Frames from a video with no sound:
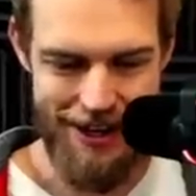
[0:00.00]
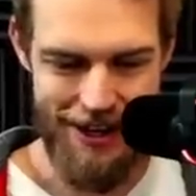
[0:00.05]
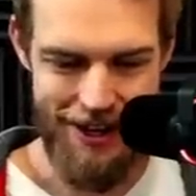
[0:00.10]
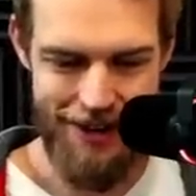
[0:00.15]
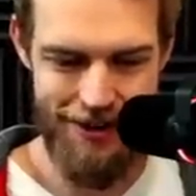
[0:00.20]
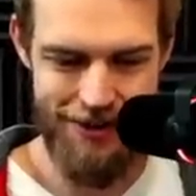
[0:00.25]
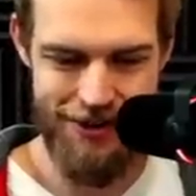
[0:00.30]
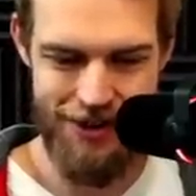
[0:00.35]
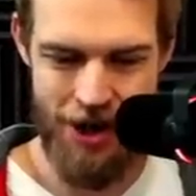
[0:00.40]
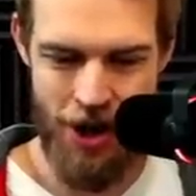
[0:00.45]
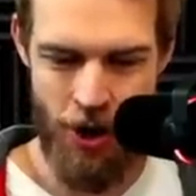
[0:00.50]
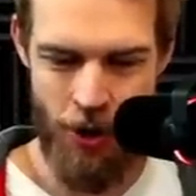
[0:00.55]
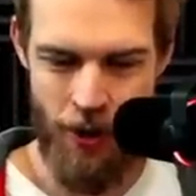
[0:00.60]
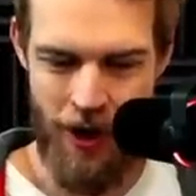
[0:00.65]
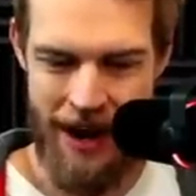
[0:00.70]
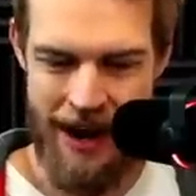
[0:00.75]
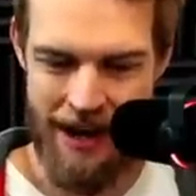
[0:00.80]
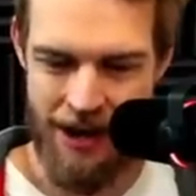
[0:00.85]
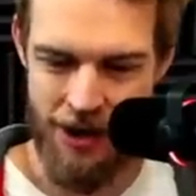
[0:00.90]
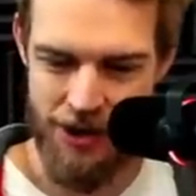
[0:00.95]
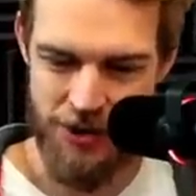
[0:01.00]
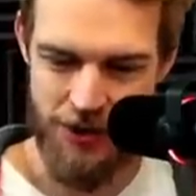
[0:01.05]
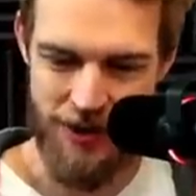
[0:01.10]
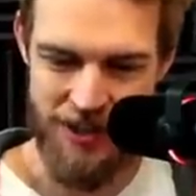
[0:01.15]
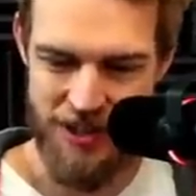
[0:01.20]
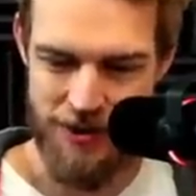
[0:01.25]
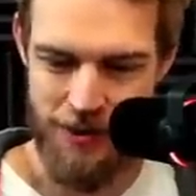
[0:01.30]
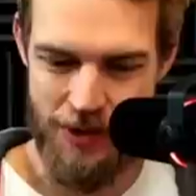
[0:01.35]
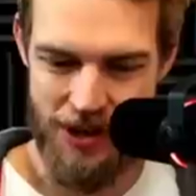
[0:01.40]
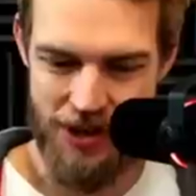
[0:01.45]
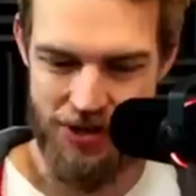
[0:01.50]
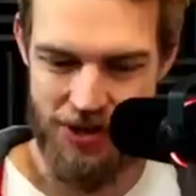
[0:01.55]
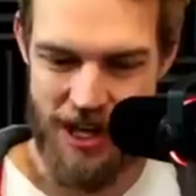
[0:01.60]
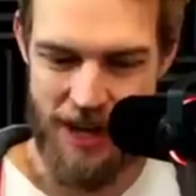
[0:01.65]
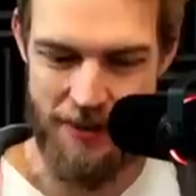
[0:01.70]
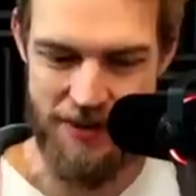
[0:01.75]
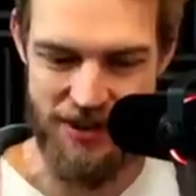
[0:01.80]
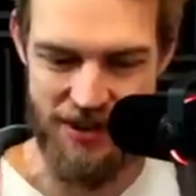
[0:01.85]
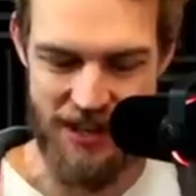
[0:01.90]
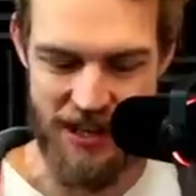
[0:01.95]
There's no way. Of course, we had a spring
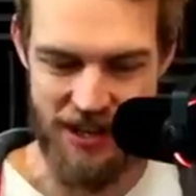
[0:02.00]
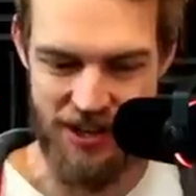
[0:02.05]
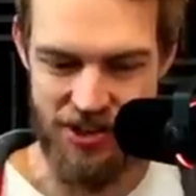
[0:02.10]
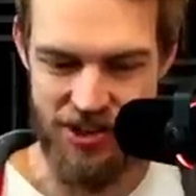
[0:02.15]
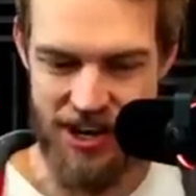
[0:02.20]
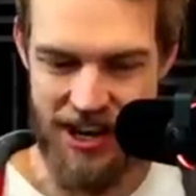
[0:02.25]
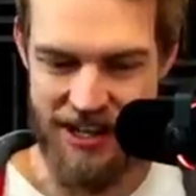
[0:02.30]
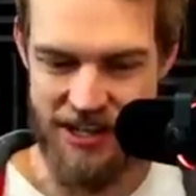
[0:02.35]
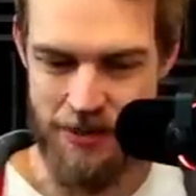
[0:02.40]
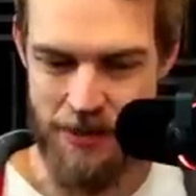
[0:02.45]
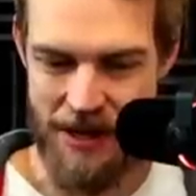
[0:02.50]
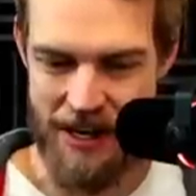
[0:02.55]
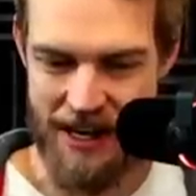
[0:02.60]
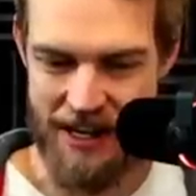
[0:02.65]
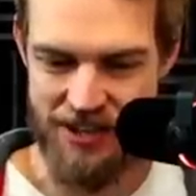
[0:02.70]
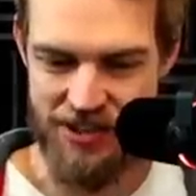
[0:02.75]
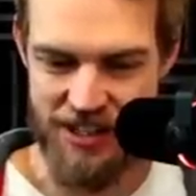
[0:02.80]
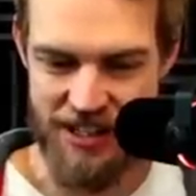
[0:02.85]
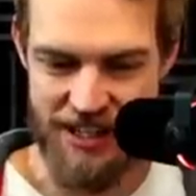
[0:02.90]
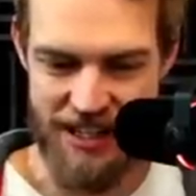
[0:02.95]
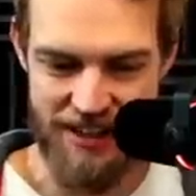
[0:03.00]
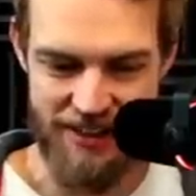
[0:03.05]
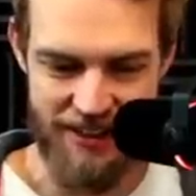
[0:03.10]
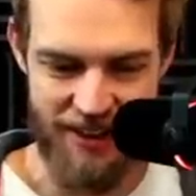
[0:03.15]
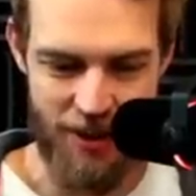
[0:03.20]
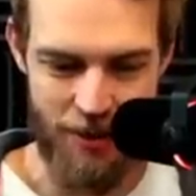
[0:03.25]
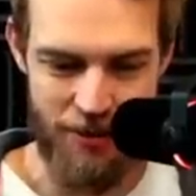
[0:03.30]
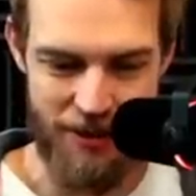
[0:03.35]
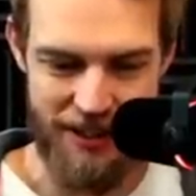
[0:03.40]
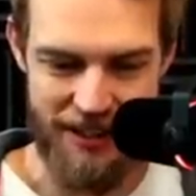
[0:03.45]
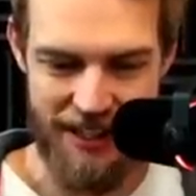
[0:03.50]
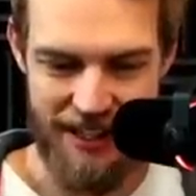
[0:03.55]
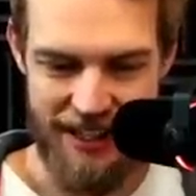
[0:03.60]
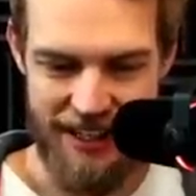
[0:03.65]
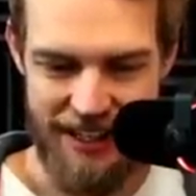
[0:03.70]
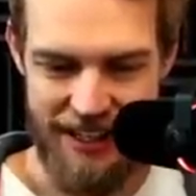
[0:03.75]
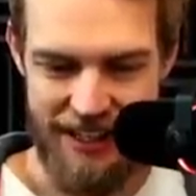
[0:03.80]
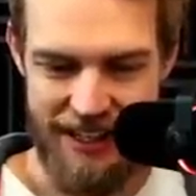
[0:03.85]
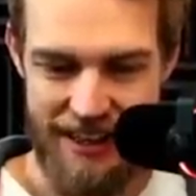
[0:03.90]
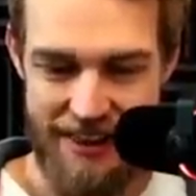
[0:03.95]
trap, so the giants might actually get there. But
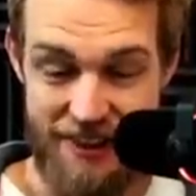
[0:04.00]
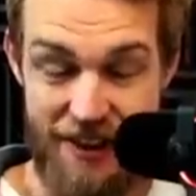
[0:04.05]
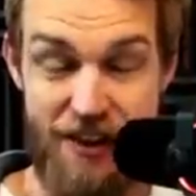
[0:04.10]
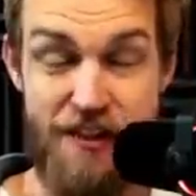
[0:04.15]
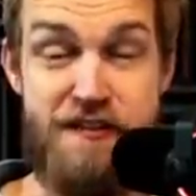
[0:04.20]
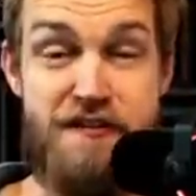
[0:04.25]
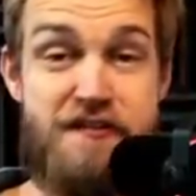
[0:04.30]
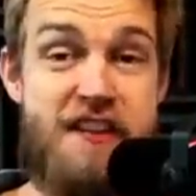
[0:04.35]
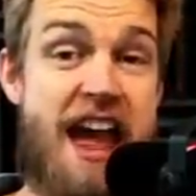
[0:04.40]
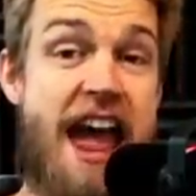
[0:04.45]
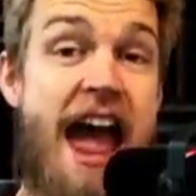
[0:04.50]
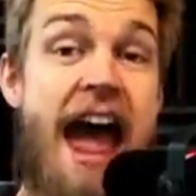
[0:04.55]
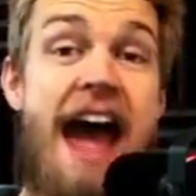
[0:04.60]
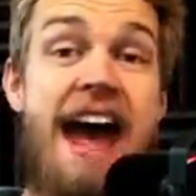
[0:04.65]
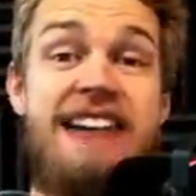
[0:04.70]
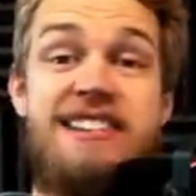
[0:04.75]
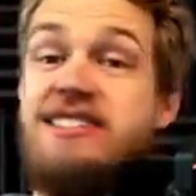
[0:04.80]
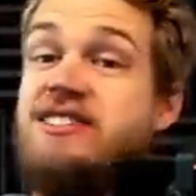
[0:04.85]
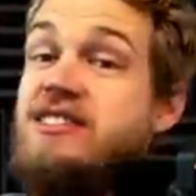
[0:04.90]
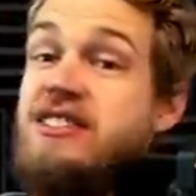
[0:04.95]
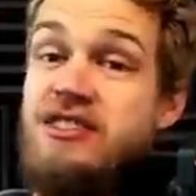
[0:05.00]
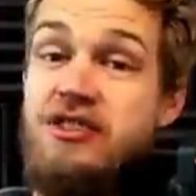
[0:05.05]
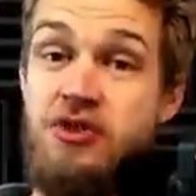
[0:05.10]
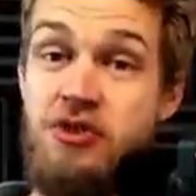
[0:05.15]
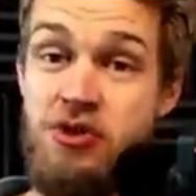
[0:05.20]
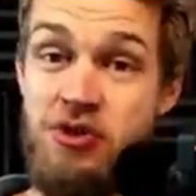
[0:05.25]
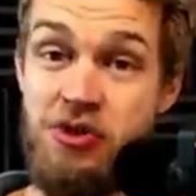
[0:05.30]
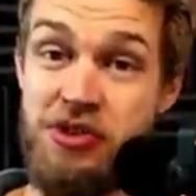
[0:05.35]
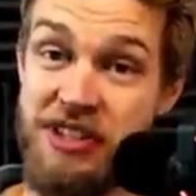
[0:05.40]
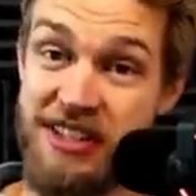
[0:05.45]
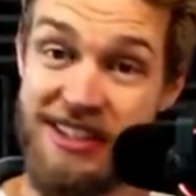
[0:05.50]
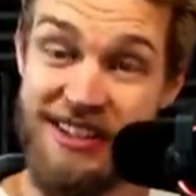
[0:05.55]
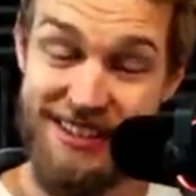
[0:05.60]
they're fast, dude.